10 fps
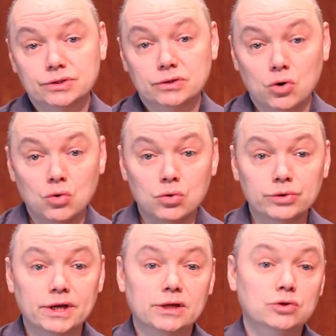cold
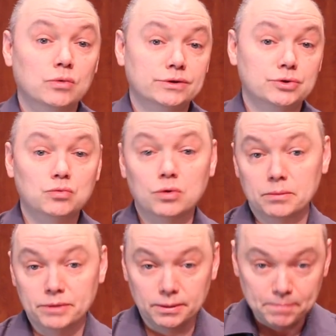and you want to
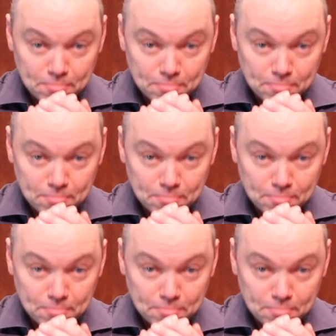warm them.